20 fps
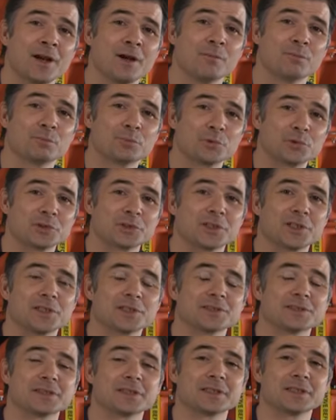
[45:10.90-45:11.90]

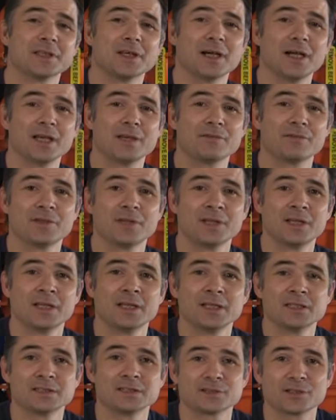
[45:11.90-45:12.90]
broadcasting live.
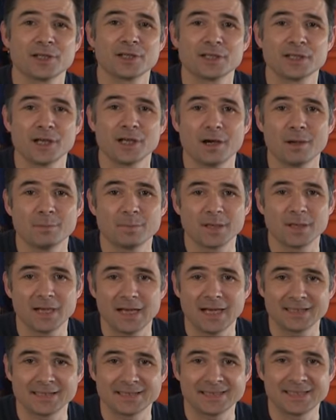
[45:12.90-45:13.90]
Sign up
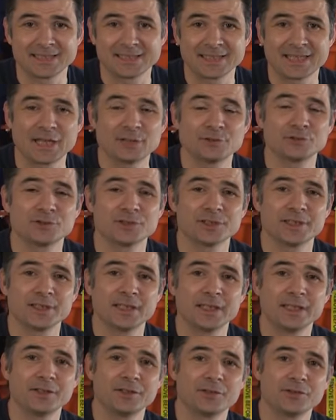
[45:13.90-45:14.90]
at
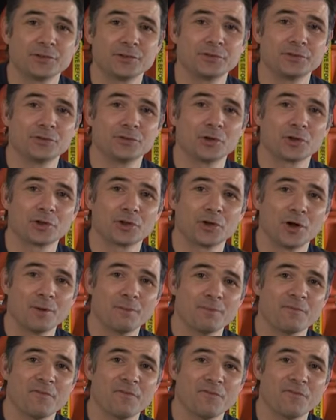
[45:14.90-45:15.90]

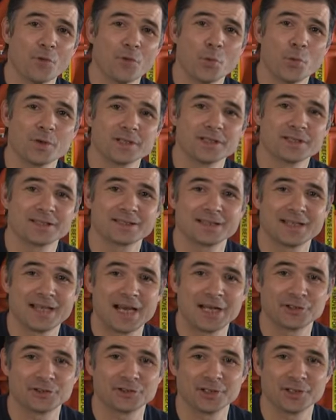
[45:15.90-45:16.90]

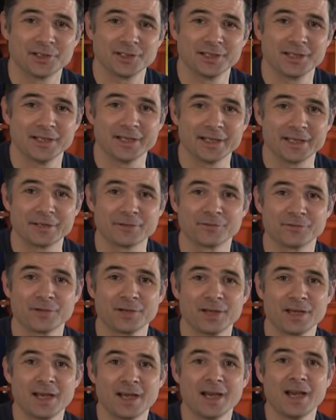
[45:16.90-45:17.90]
encounteredu.com/live.
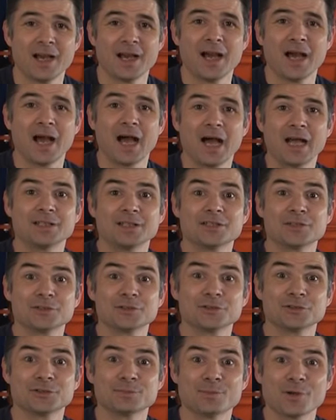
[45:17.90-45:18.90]

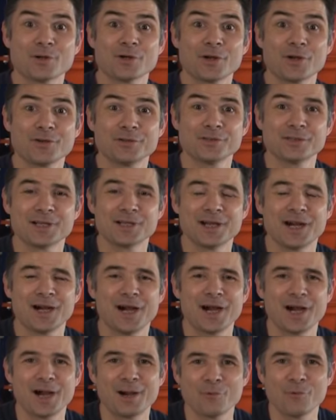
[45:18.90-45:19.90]
Until tomorrow,
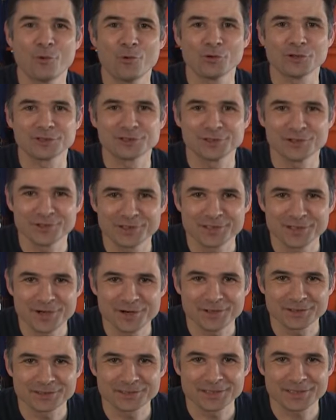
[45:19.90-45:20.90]
or until the
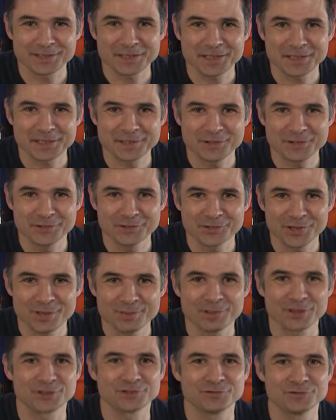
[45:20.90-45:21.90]
Arctic, thank you so
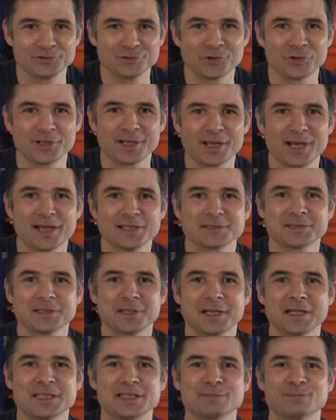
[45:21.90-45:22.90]
much for joining us,
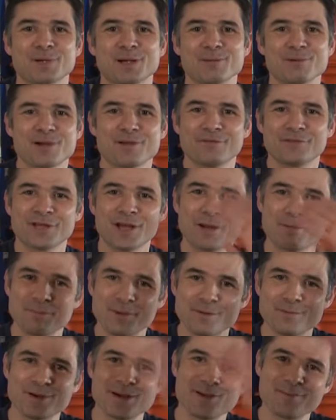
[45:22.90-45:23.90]
and it's bye-bye for now.
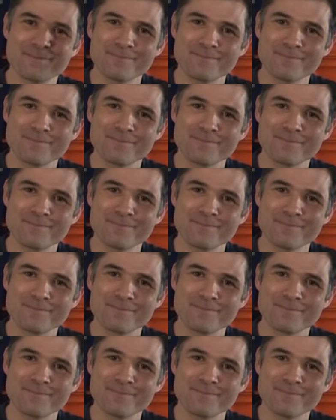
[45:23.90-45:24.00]
Bye-bye.